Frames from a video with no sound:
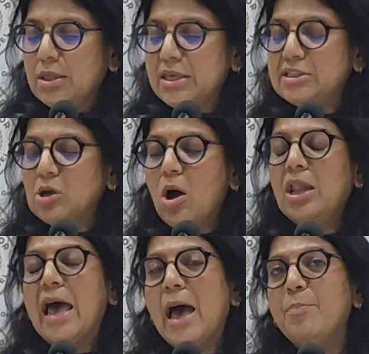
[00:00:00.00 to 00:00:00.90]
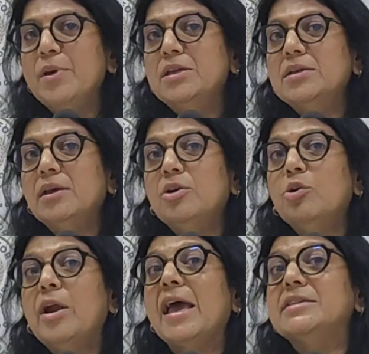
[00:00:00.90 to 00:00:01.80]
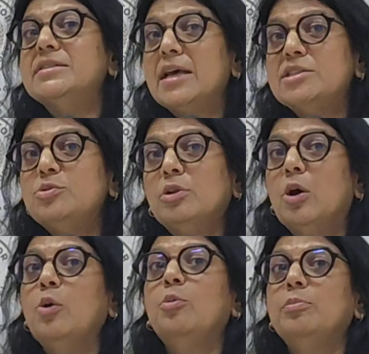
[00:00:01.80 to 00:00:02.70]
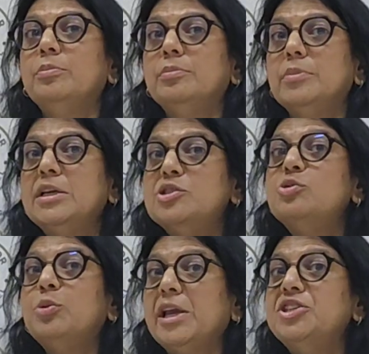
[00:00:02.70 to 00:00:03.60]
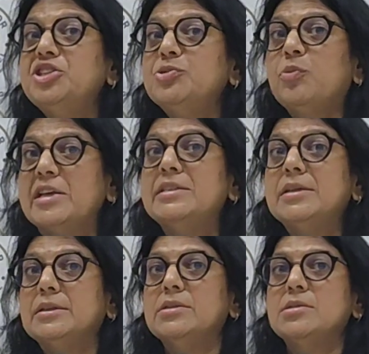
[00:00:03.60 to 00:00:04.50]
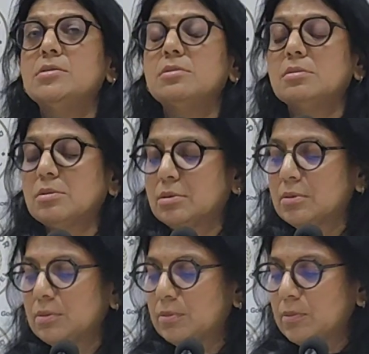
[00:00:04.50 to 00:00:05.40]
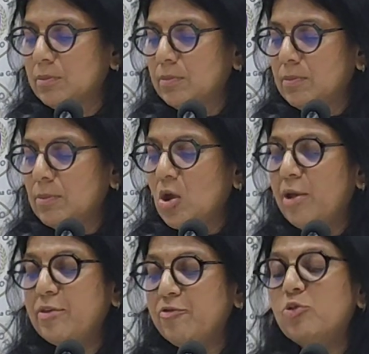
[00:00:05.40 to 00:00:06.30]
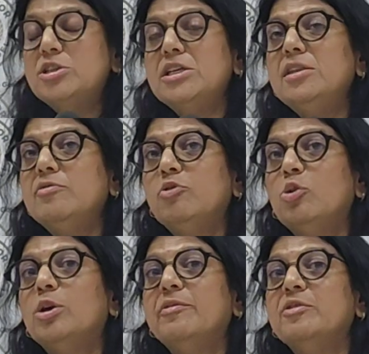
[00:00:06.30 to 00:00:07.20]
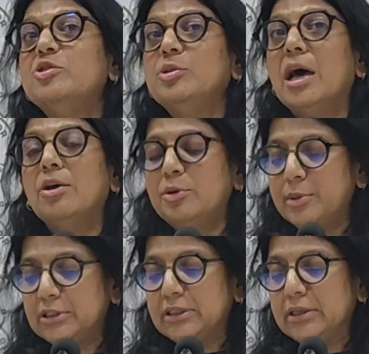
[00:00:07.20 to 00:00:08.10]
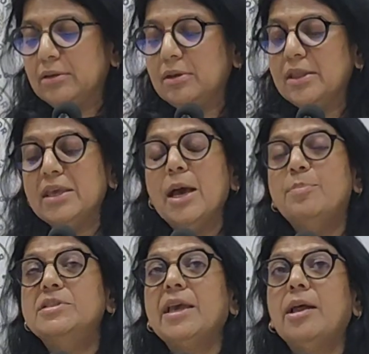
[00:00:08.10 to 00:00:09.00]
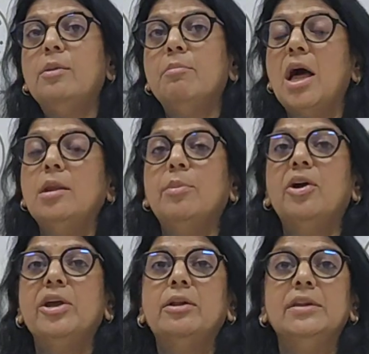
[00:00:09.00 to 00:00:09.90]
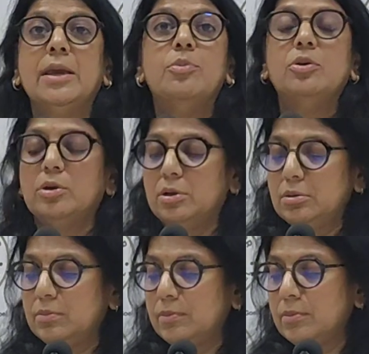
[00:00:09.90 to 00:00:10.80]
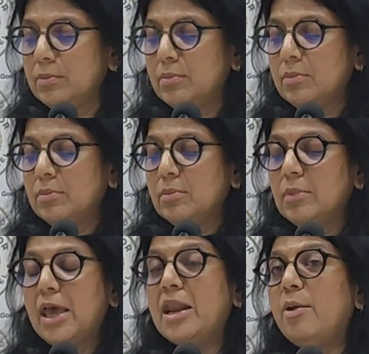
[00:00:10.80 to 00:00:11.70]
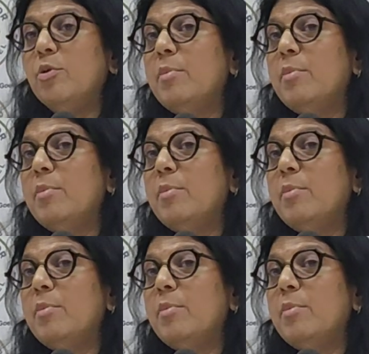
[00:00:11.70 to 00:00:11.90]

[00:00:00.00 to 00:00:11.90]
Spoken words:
This all happened in her ancestral home, in Suresh's residence, on the 14th floor of the Sudhakar building in the upscale Malabar Hill neighborhood. And I